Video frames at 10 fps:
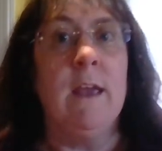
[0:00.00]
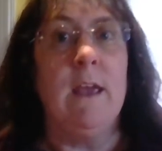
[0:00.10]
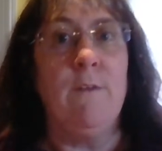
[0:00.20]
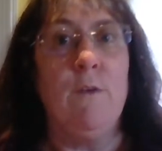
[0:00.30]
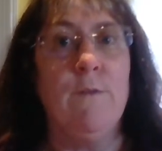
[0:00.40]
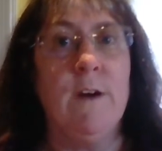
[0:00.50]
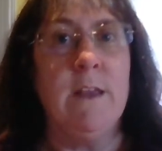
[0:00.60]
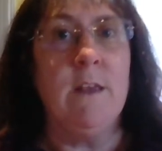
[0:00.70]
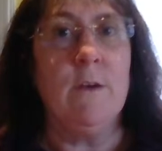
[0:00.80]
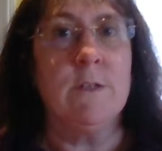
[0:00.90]
If you
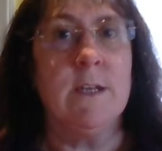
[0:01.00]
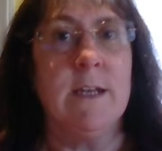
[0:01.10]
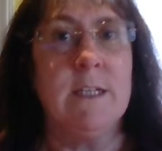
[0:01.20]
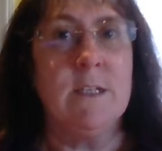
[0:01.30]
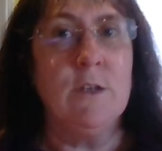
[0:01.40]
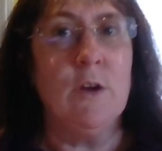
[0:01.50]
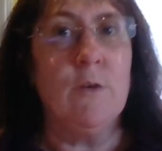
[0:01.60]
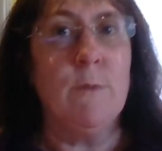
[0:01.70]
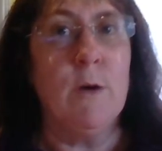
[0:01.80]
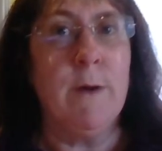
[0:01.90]
find that your site is
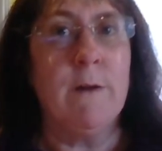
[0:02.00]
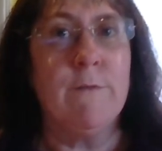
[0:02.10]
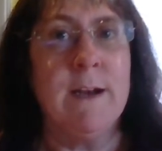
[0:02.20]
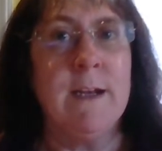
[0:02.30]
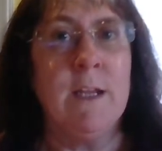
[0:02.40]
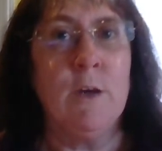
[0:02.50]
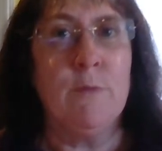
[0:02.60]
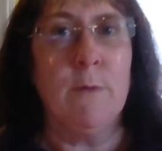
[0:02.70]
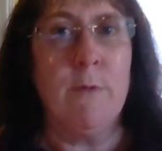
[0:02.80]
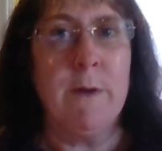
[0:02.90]
not mobile friendly, you're
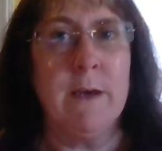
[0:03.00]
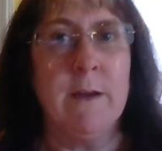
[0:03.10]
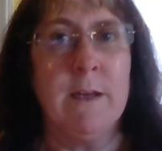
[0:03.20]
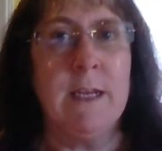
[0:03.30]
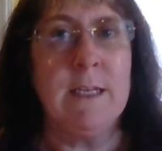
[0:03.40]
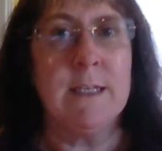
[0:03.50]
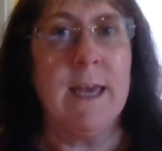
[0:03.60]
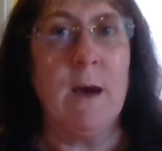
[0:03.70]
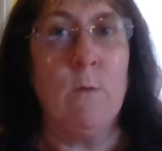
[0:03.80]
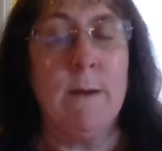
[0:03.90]
probably going to need to
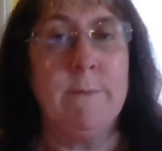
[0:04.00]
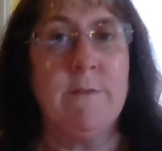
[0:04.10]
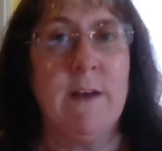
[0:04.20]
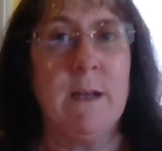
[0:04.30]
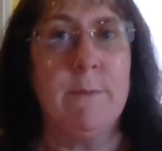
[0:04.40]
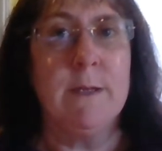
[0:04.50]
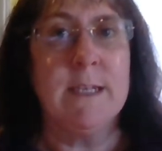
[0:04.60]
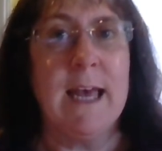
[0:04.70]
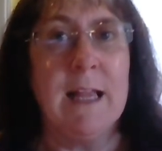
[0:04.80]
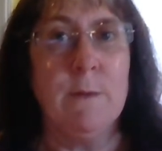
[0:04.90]
get a web developer
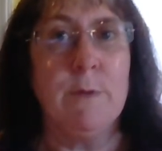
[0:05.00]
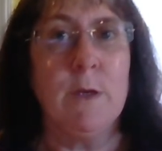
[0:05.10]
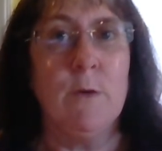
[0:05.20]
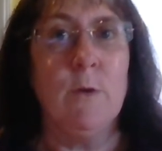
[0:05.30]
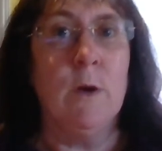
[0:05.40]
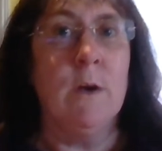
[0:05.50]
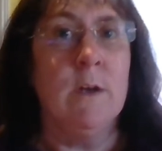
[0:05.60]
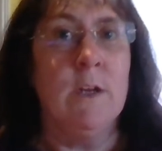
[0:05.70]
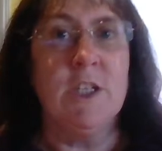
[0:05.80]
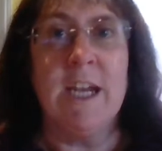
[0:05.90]
to help you
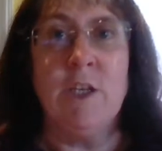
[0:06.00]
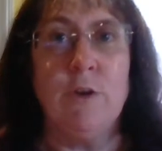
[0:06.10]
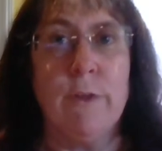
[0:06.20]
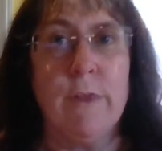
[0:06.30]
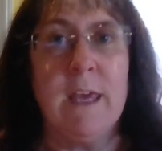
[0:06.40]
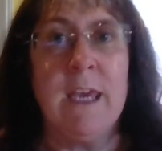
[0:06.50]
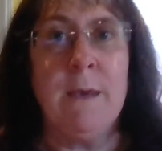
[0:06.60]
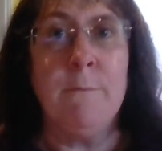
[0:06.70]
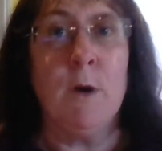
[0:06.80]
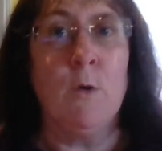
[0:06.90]
change your
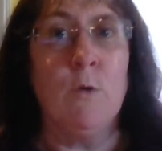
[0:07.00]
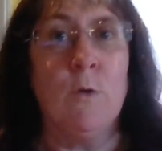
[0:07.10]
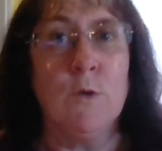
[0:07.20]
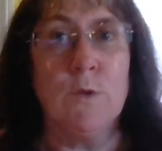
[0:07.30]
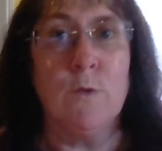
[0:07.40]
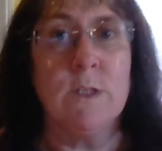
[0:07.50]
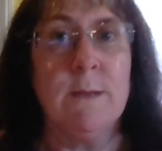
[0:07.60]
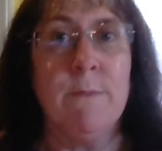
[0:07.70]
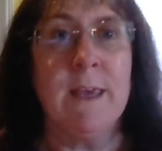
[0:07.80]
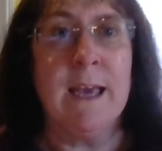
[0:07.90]
theme or sort
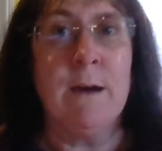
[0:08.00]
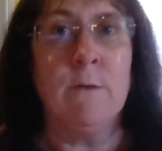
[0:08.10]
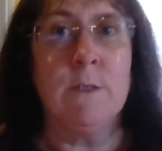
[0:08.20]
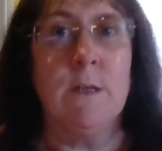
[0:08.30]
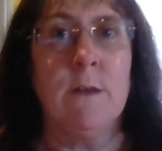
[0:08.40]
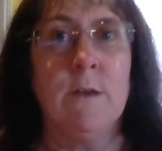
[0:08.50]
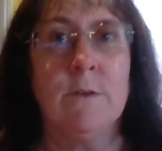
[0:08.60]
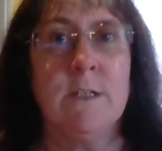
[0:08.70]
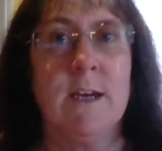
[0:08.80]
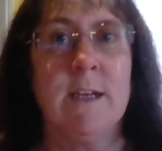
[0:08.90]
something out so that
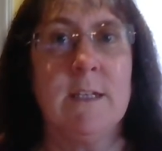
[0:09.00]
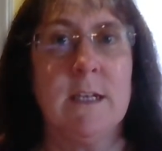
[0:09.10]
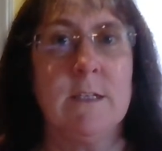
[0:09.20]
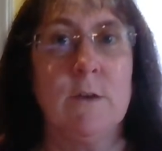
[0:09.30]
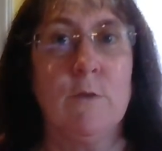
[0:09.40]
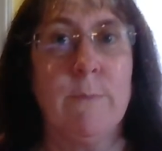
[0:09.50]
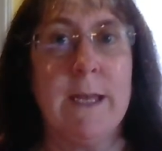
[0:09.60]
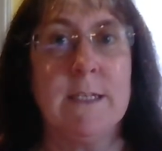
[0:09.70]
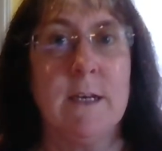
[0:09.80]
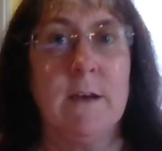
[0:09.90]
your site does look
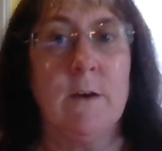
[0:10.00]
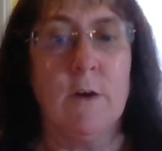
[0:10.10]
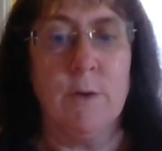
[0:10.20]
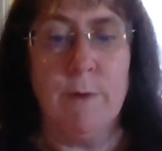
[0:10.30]
better on a